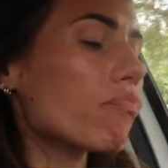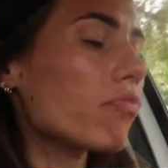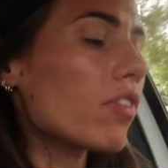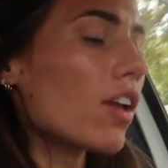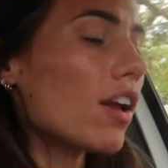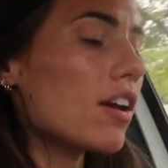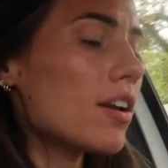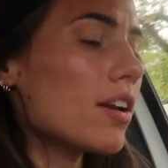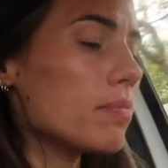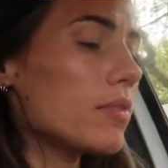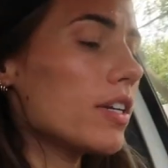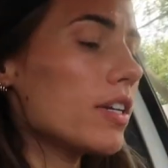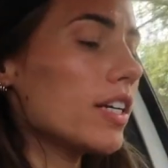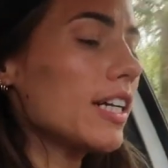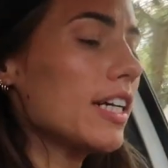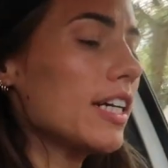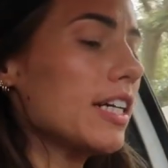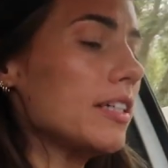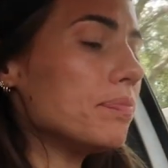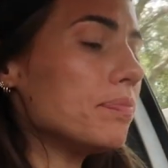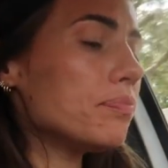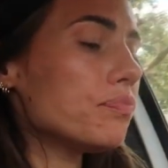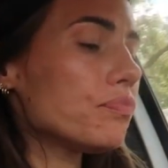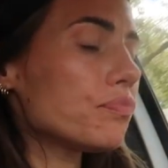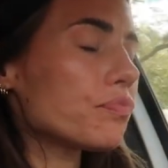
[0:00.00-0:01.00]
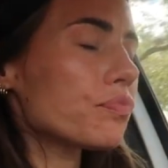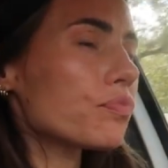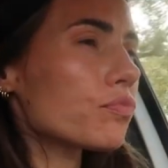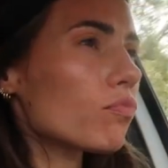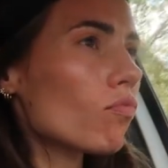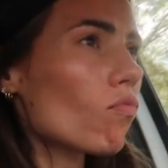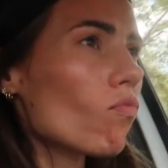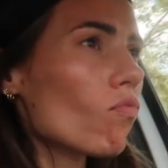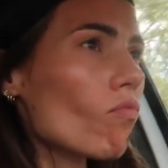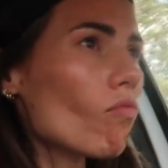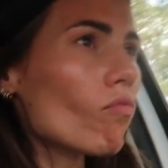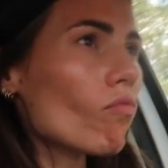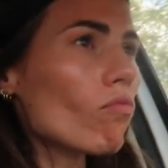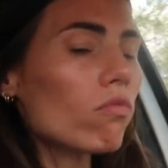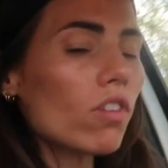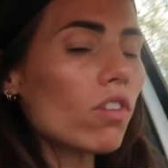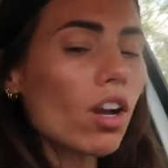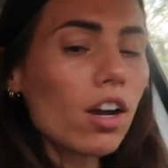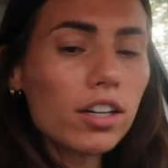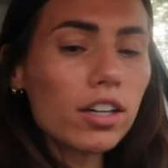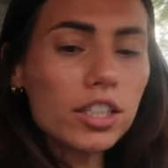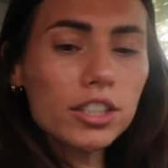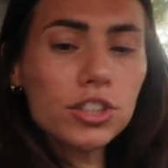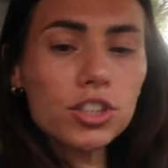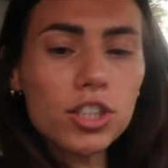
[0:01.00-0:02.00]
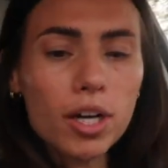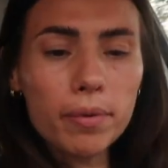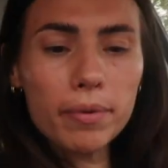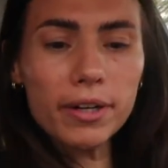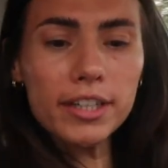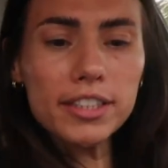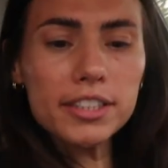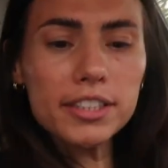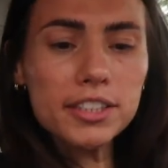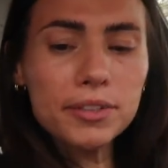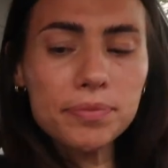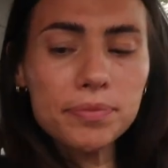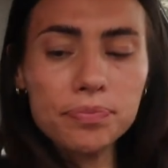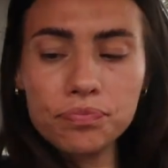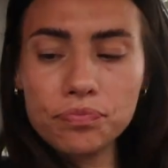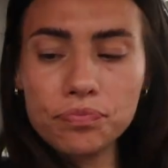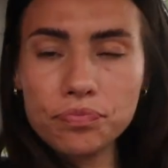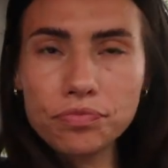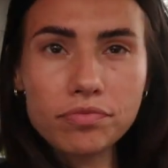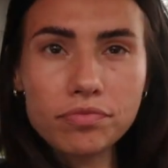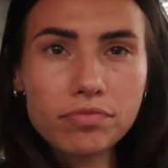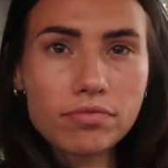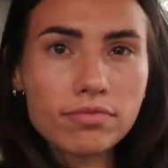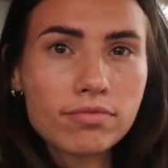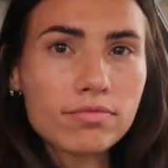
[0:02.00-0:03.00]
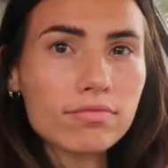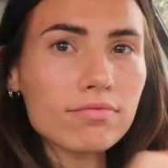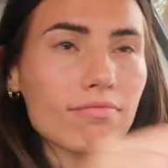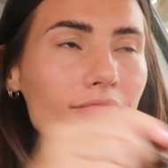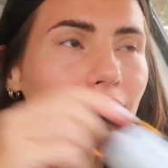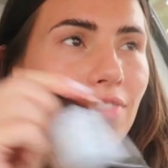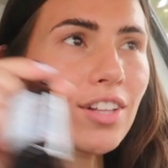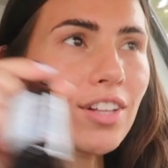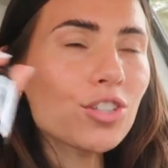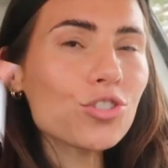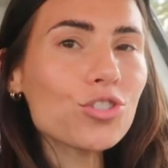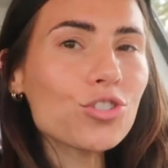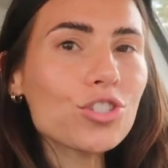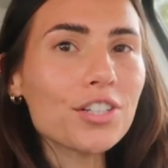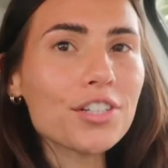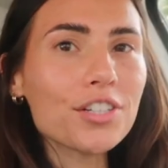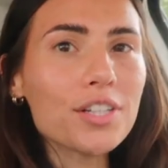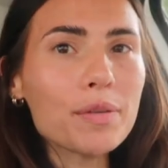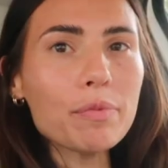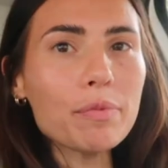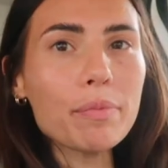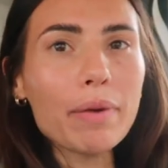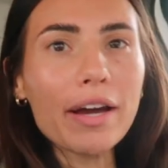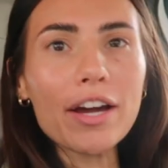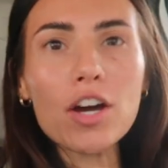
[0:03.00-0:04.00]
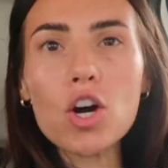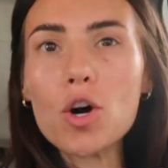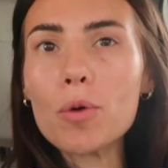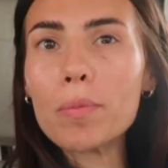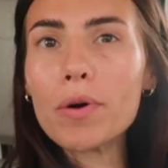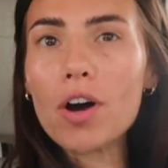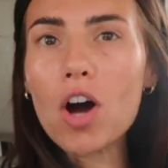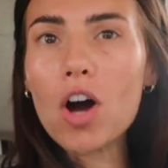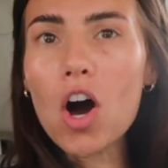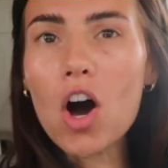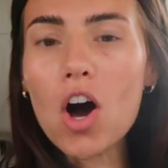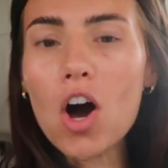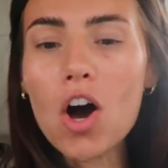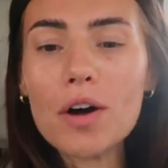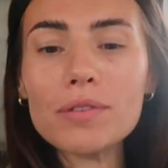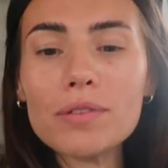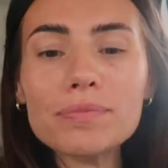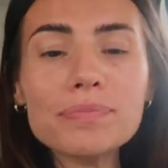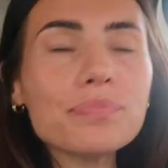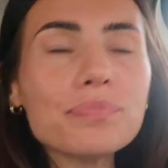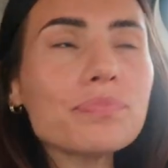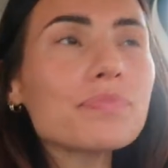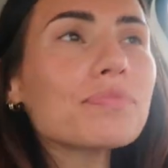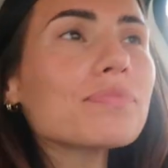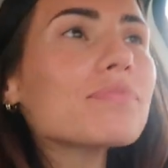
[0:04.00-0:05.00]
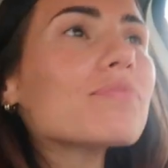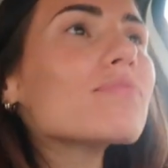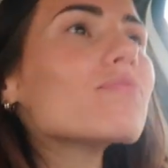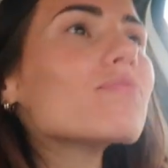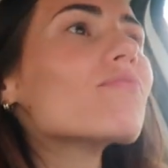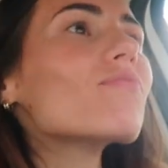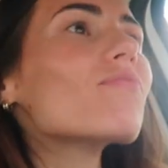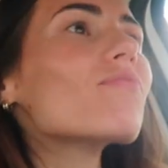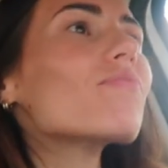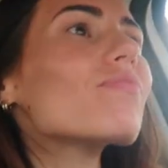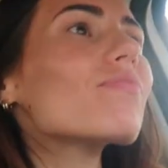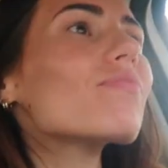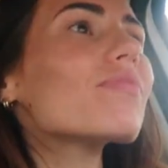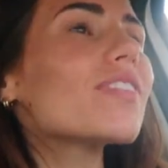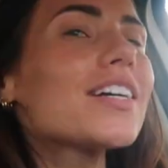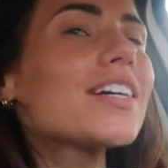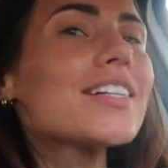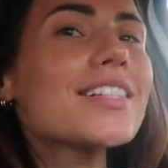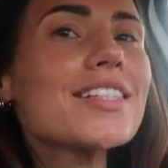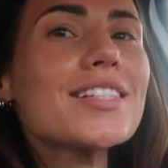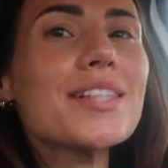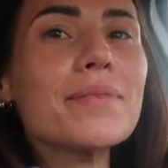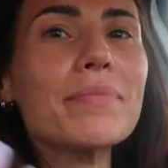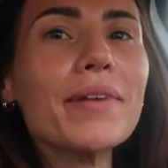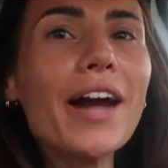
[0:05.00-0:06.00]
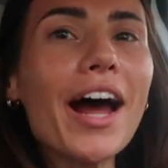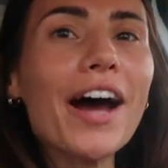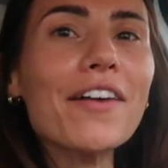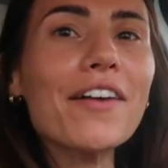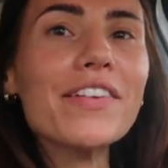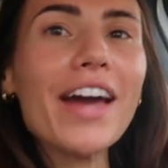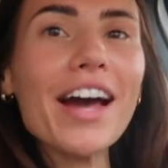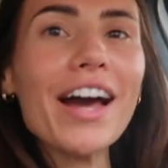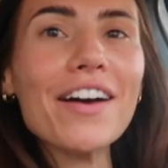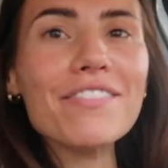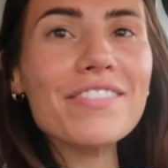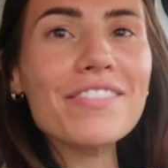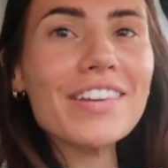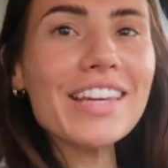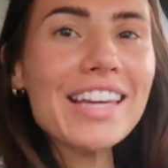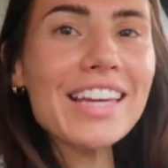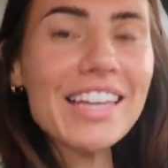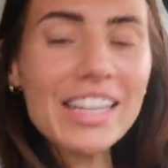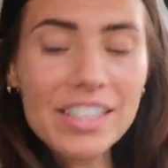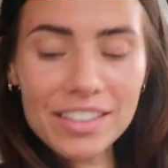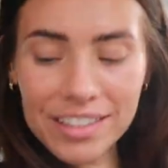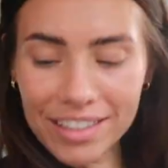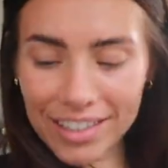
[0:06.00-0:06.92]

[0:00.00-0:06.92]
And I'm gonna get Starbucks. I just took some of my Copacola since I'm gonna have caffeine.